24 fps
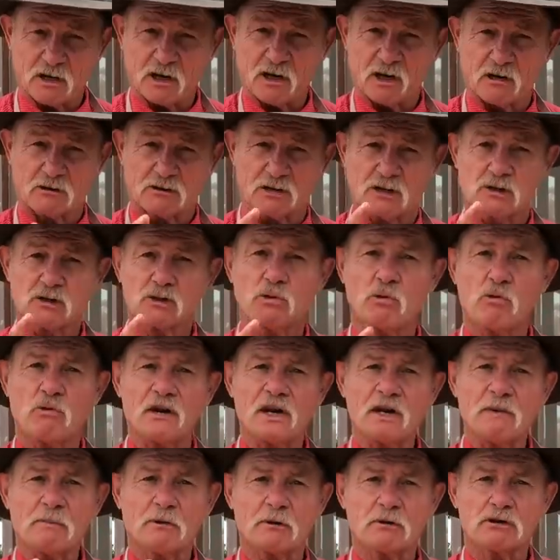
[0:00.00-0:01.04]
because it's
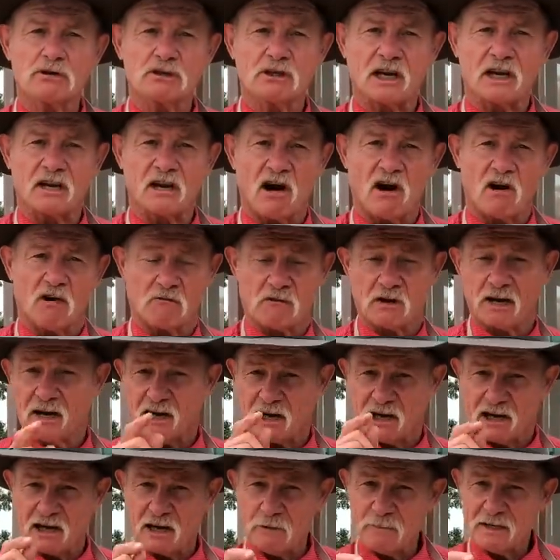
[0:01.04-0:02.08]
20% off,
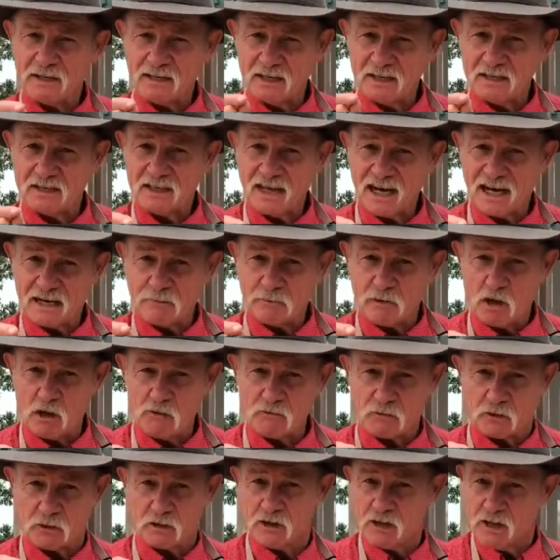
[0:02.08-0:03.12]
limited time
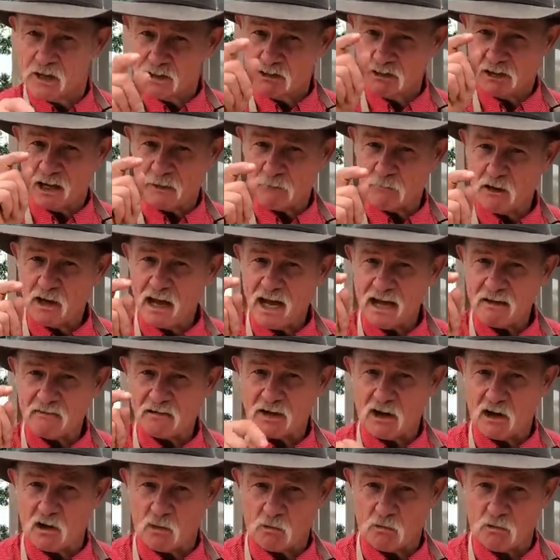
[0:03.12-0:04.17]
offer. Shan will have
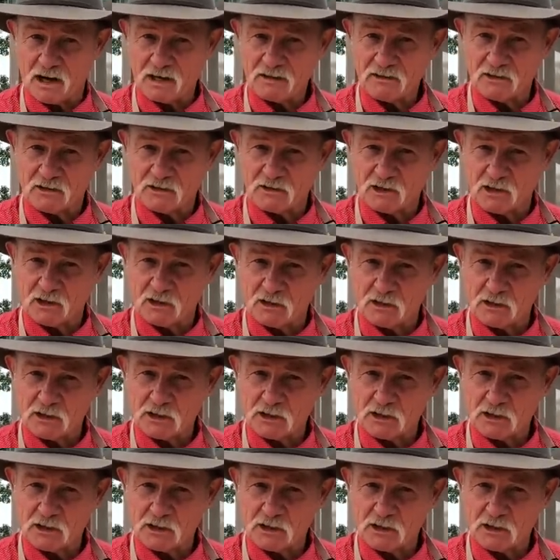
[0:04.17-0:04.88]
it all right there in the little